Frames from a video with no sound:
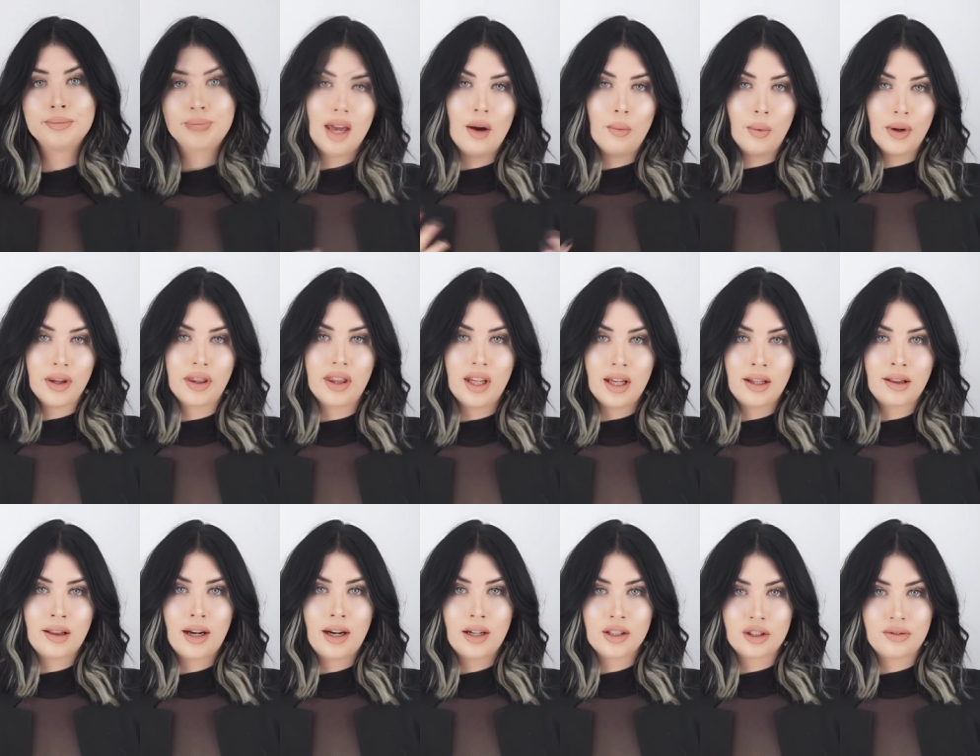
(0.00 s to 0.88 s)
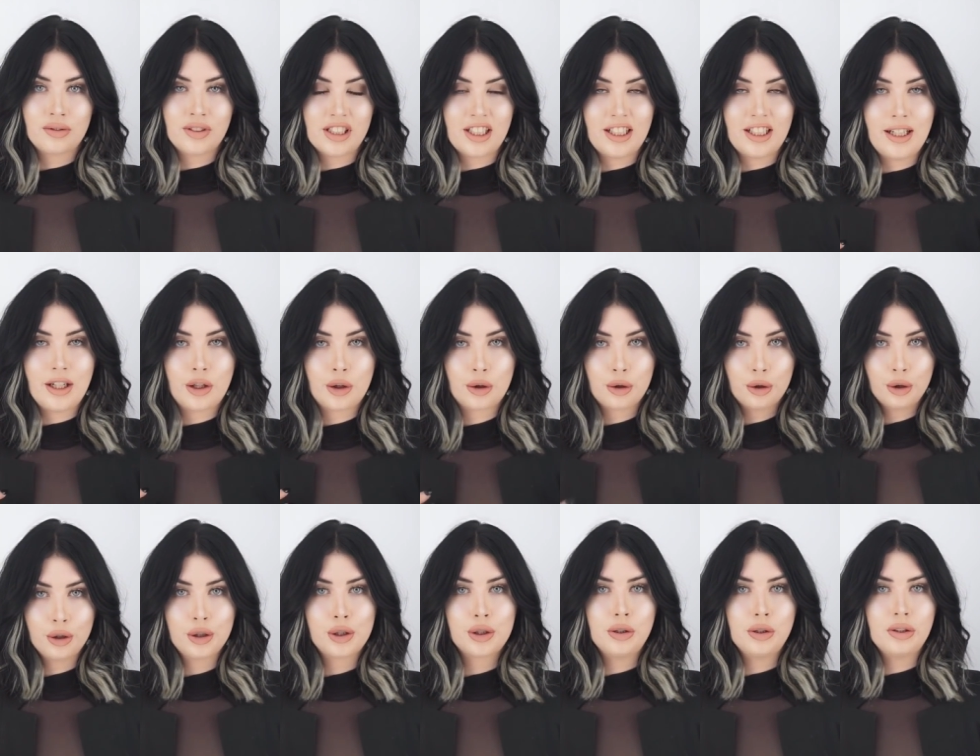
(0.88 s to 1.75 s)
And one thing that is obviously
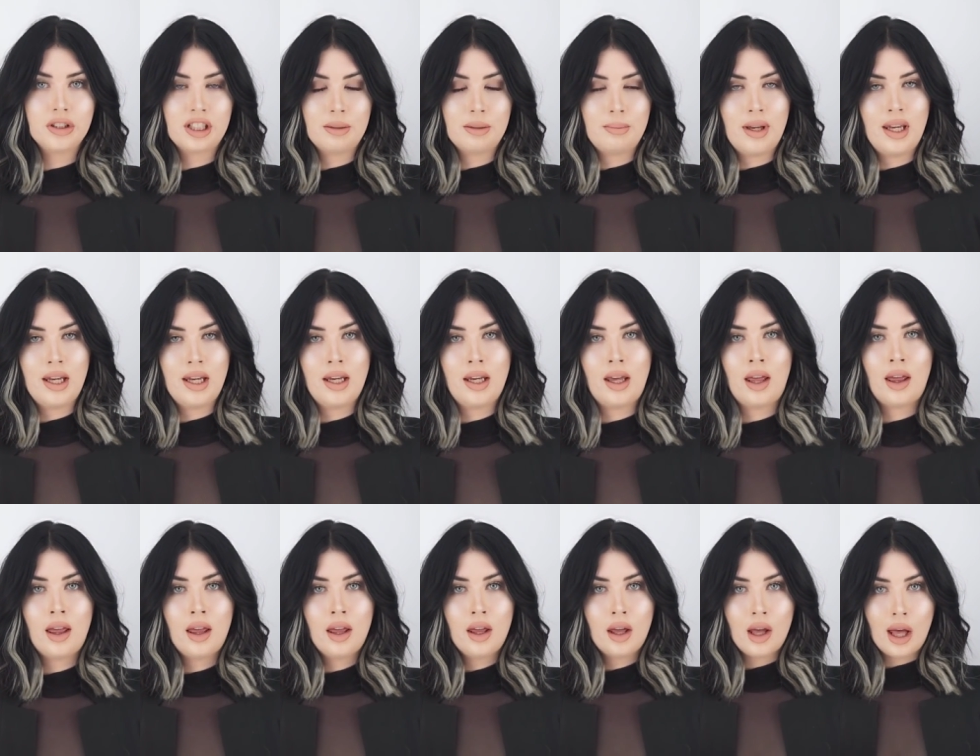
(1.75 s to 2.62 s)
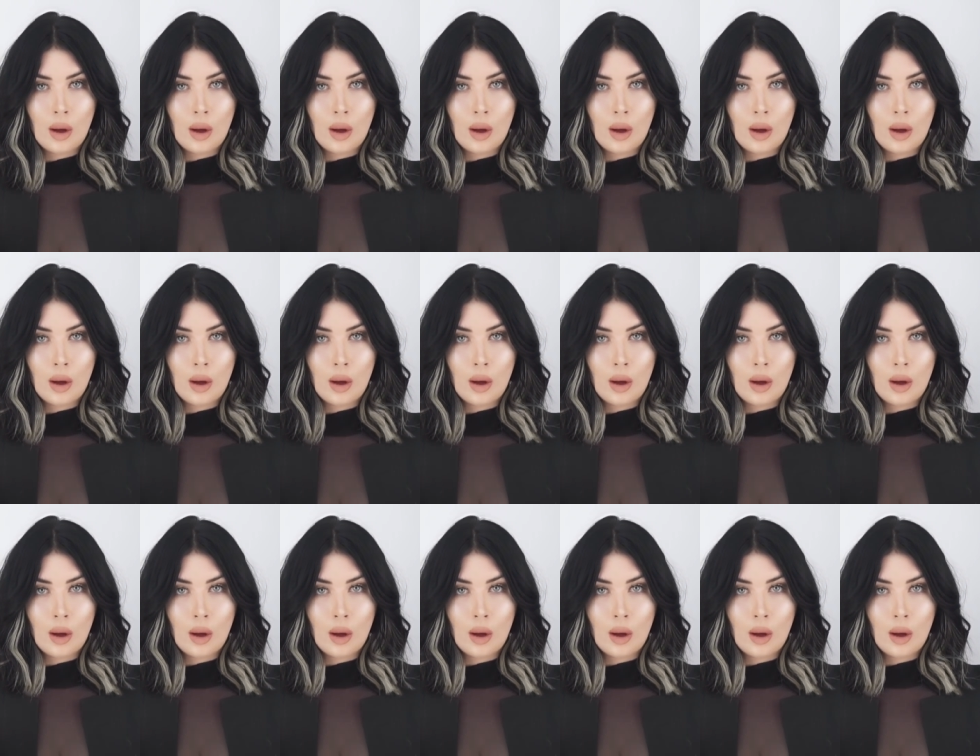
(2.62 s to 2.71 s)
crucial to me